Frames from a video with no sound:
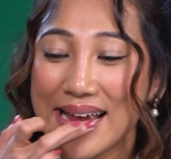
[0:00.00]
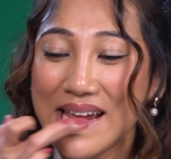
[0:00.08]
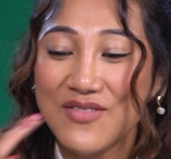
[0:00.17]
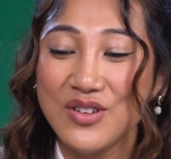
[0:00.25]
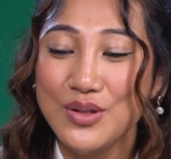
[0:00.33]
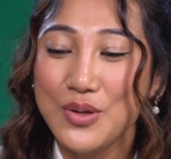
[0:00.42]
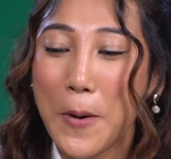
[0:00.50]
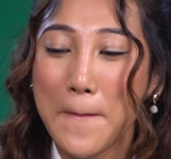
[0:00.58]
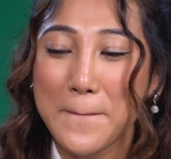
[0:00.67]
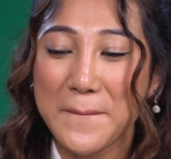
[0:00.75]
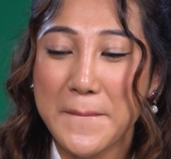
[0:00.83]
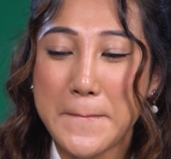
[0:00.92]
Even
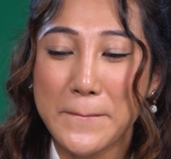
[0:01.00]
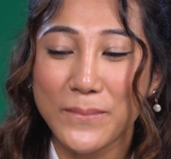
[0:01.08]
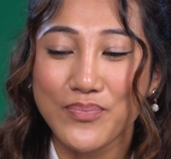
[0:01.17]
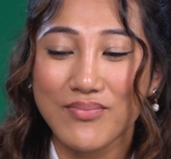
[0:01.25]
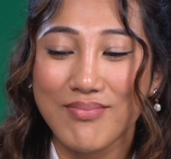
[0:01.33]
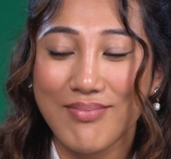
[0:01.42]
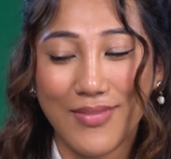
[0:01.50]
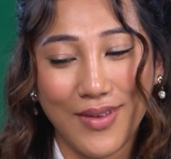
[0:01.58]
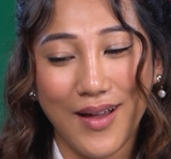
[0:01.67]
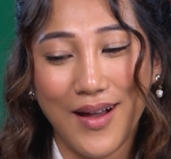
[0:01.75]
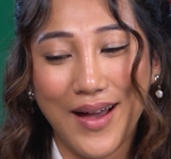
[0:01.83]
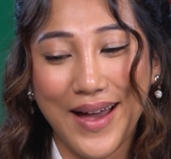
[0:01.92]
though
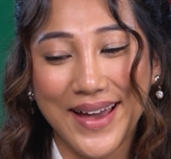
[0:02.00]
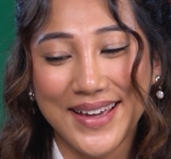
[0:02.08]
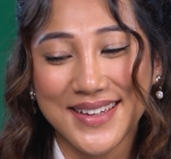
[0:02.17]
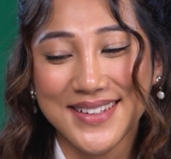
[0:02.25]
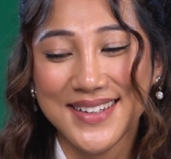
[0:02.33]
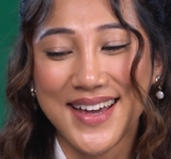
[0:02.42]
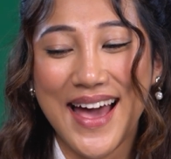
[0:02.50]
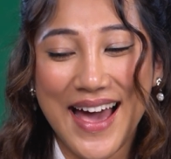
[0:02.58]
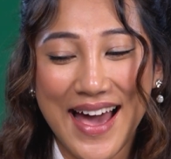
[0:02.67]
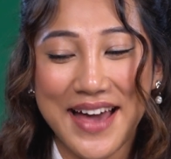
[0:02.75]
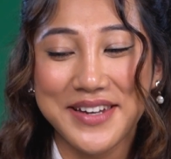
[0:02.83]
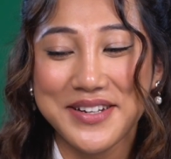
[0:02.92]
I
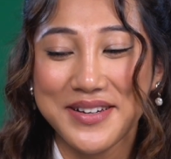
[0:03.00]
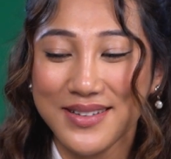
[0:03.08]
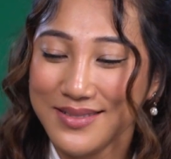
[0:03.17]
had